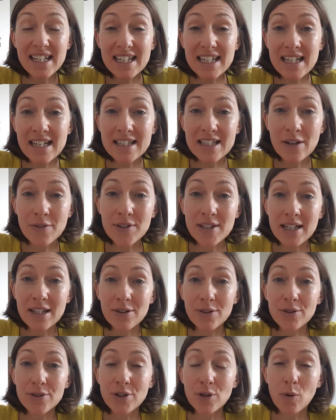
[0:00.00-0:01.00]
list of
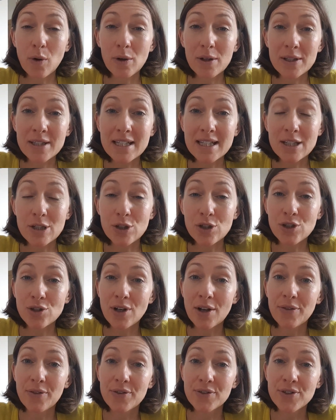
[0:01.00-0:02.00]
skills and qualities and
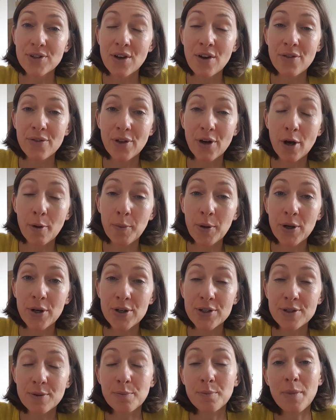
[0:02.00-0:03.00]
strengths that a
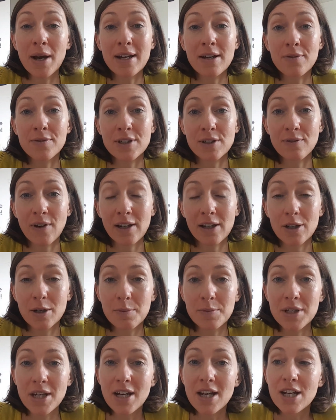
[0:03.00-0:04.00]
person may have
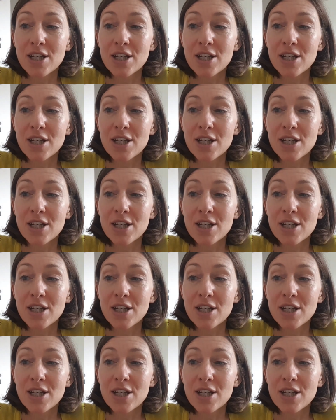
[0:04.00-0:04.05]
developed.